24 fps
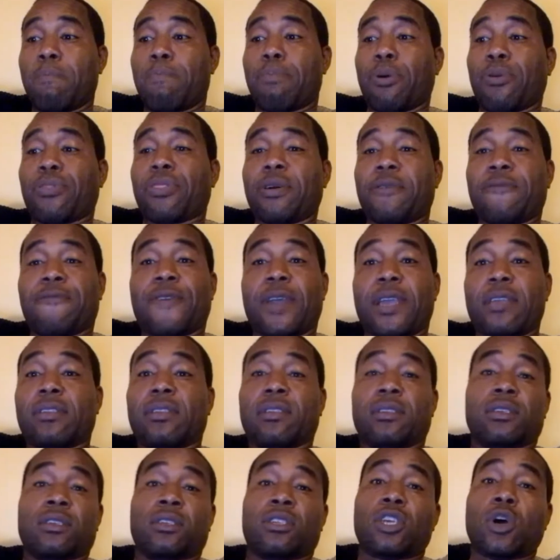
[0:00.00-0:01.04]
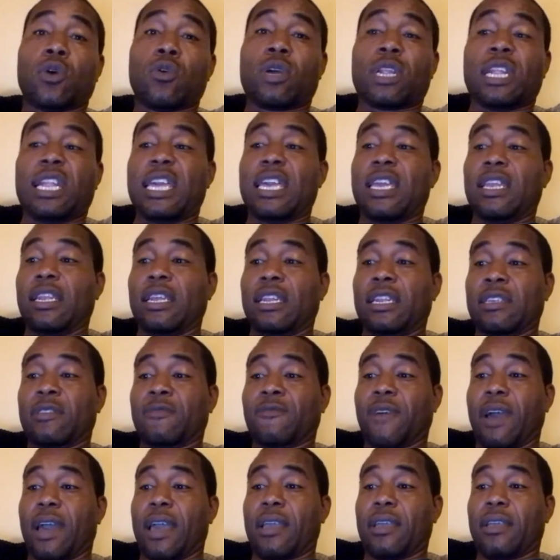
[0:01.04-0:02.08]
Both of them faces are so clean in this
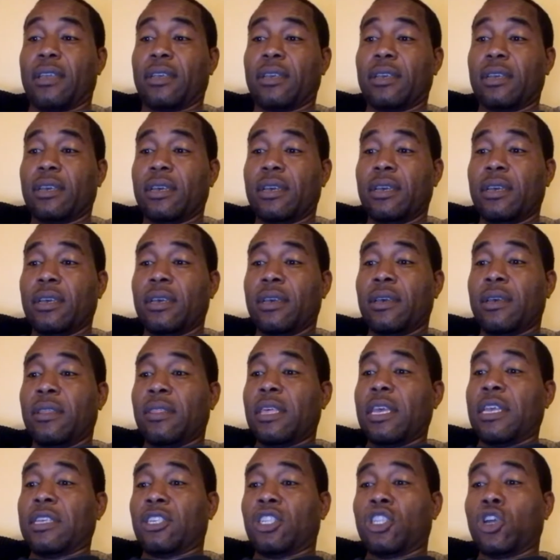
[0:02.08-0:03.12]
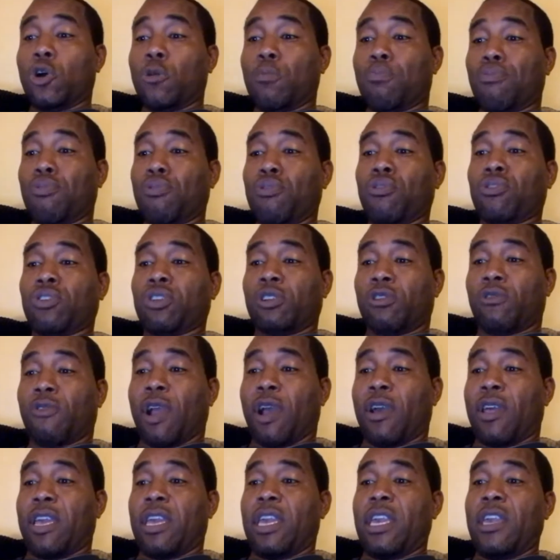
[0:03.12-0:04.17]
fight. There's no bruising
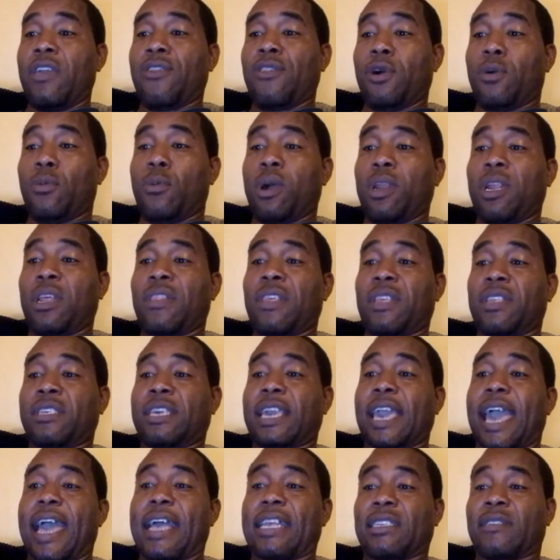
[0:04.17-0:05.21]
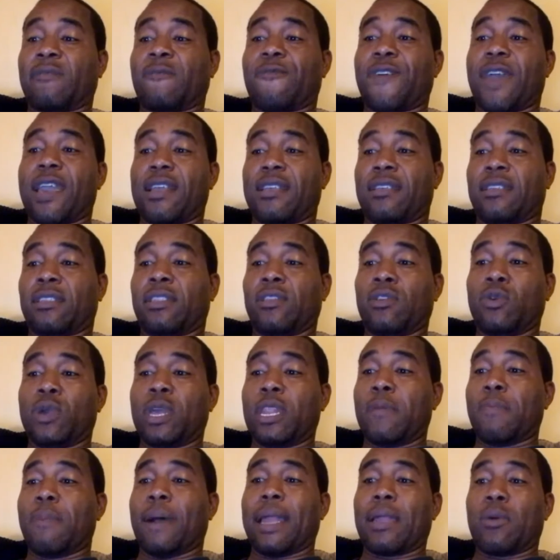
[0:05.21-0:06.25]
around either one of these cats' face. Do
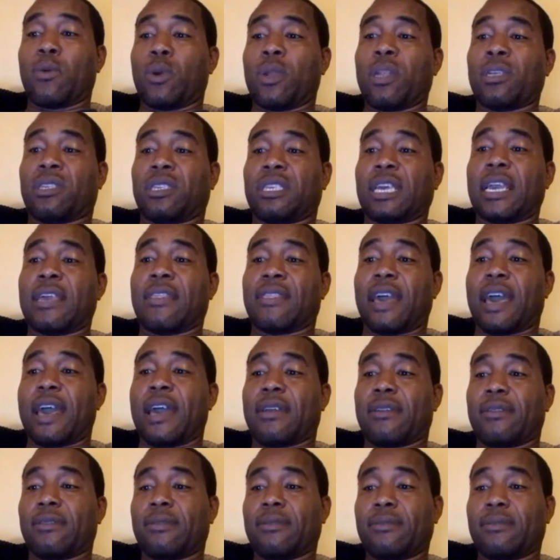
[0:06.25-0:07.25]
anybody want to say that?